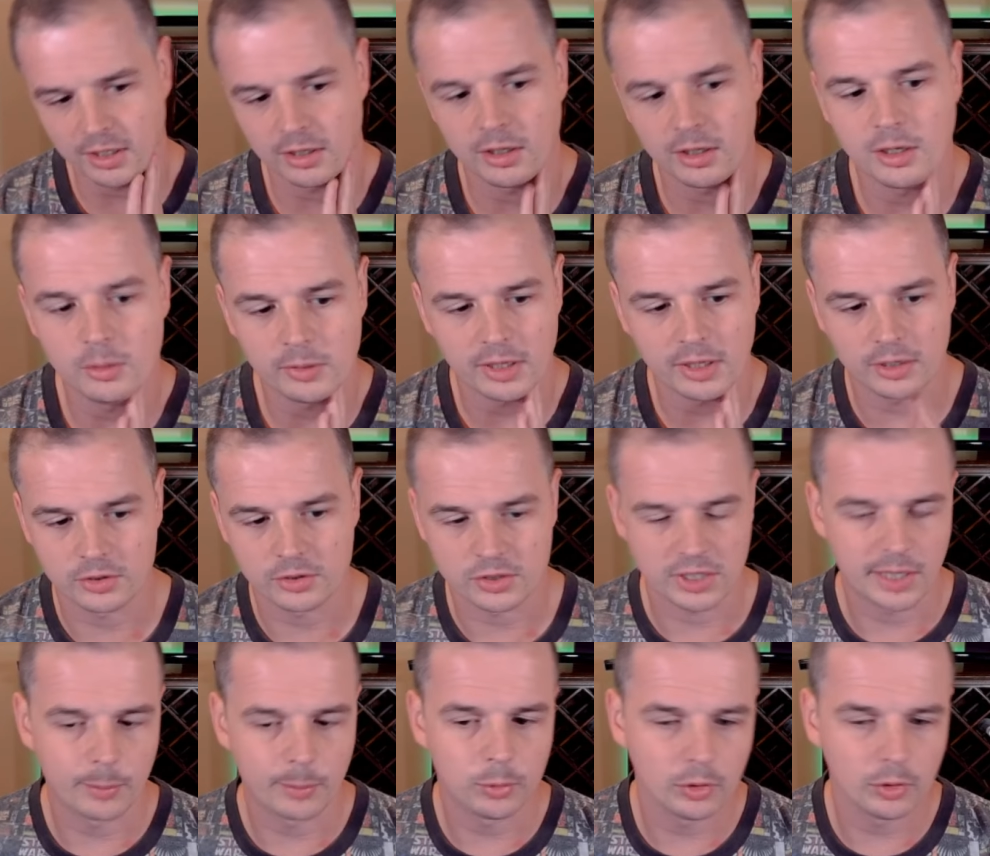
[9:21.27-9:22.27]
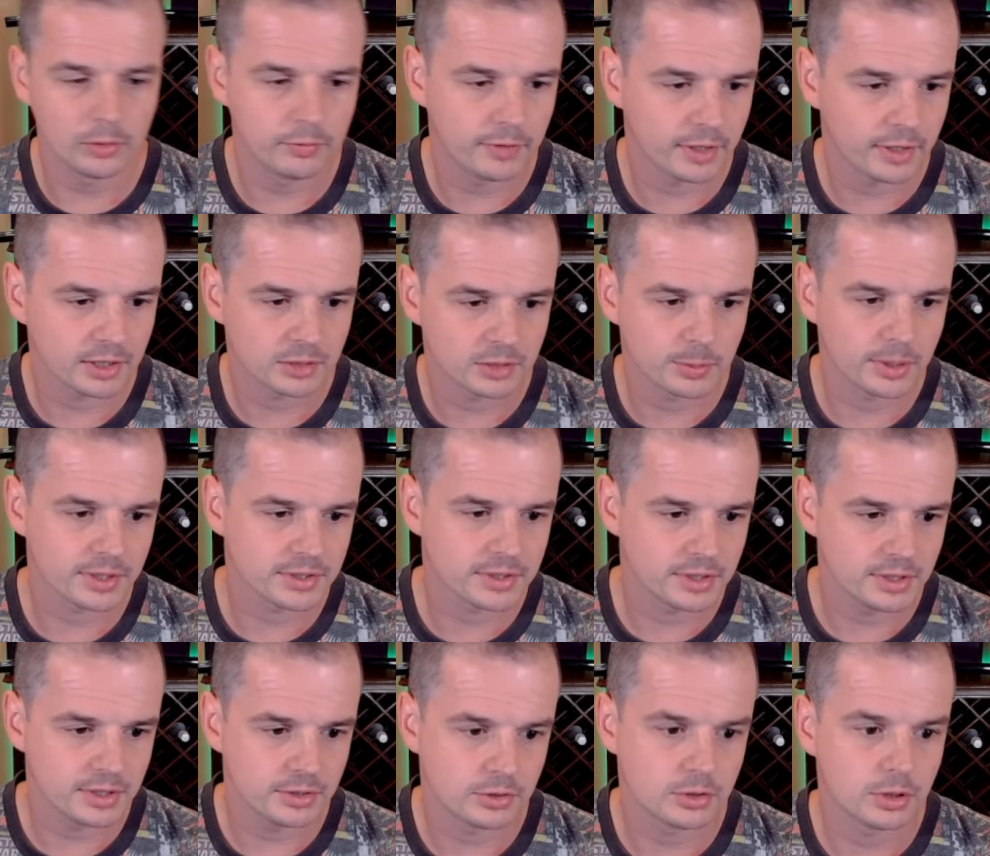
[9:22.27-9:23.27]
there without trample effects past
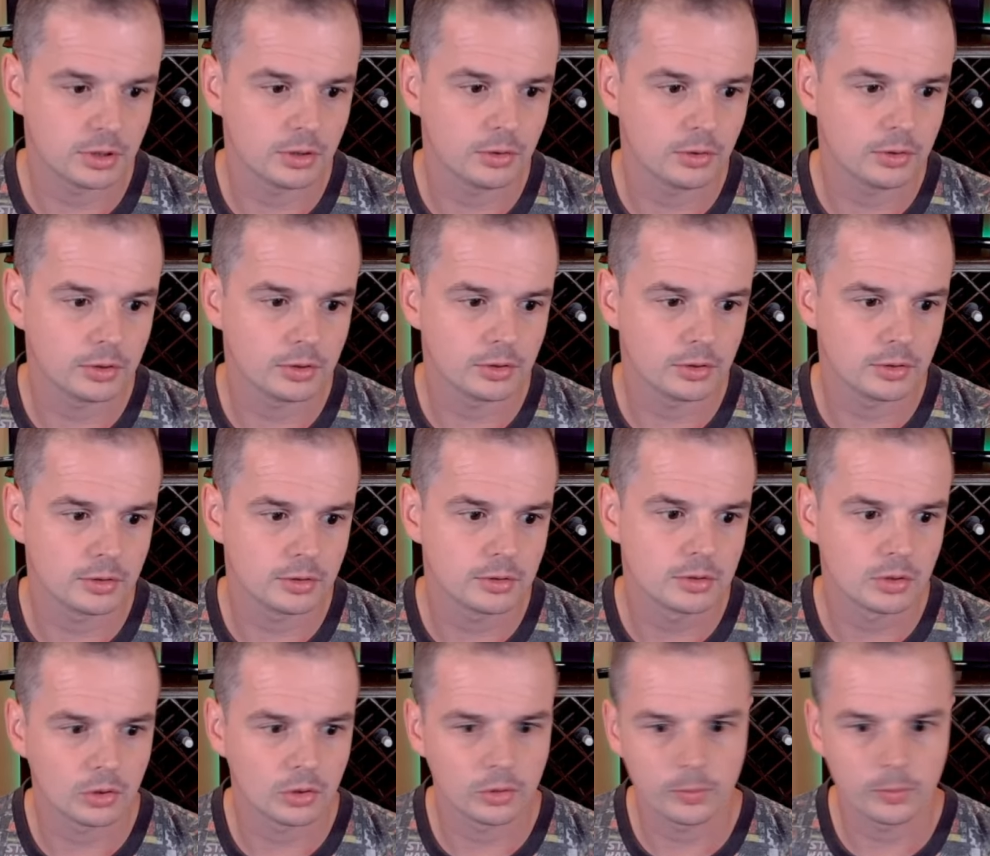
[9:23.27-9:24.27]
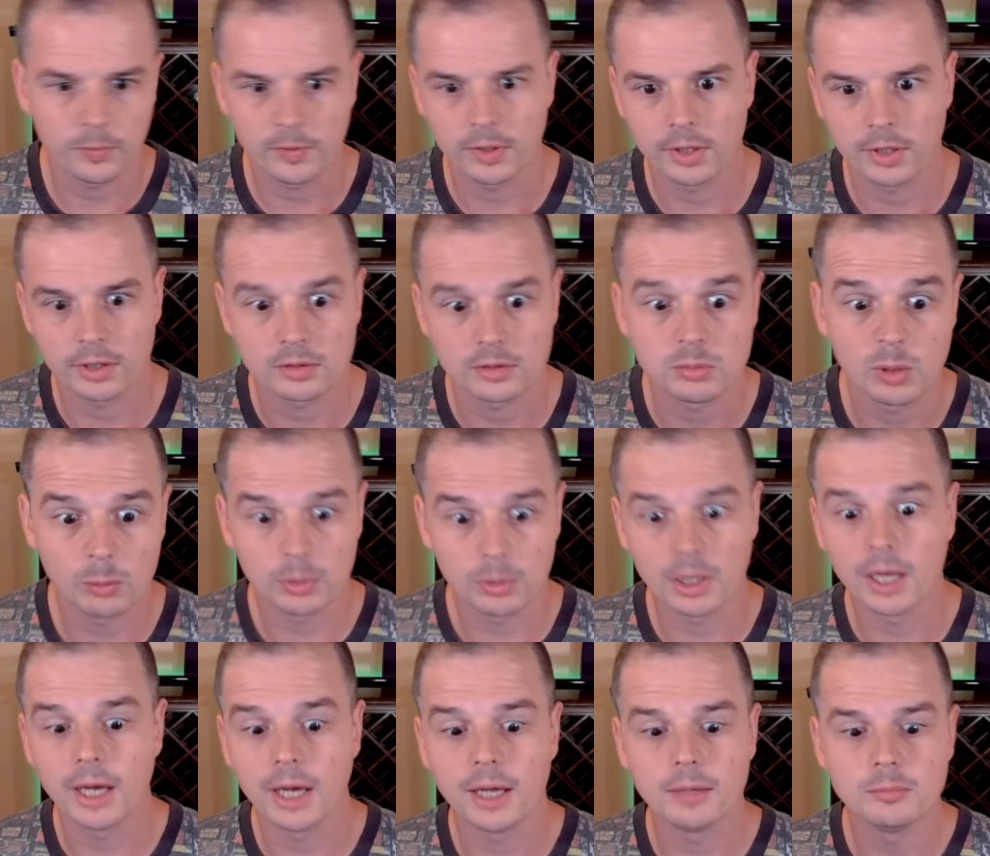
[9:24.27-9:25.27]
these tokens. Hopefully that's my
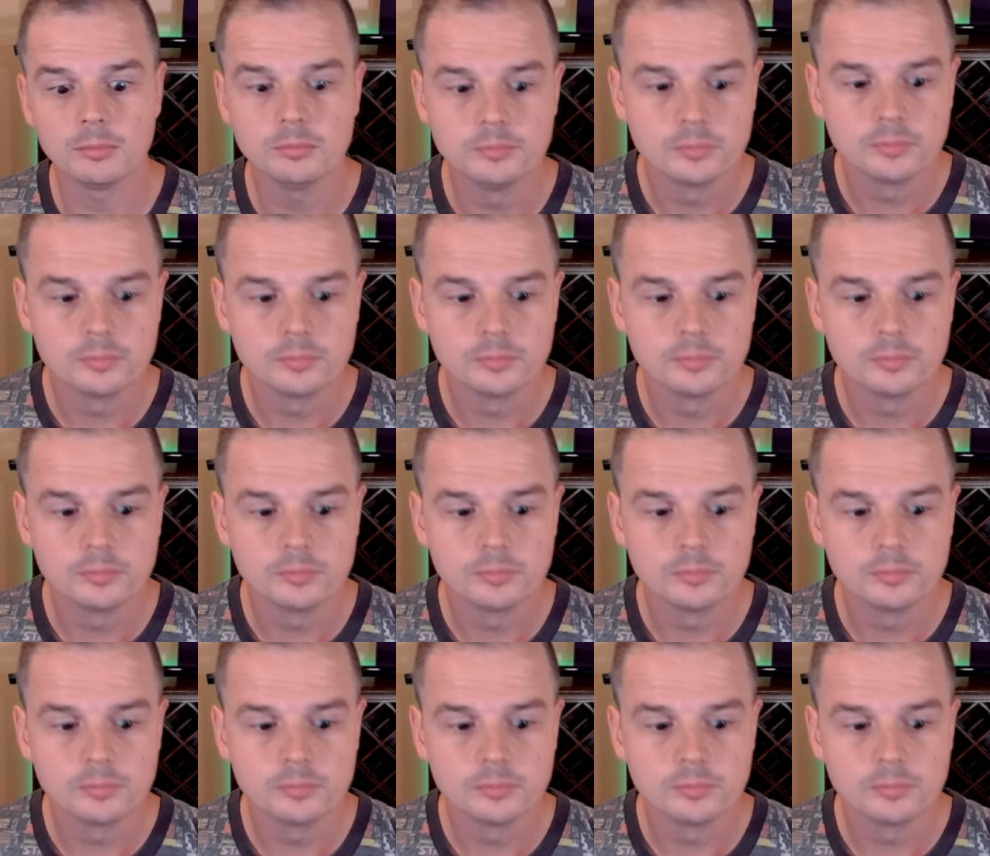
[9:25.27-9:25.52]
plan.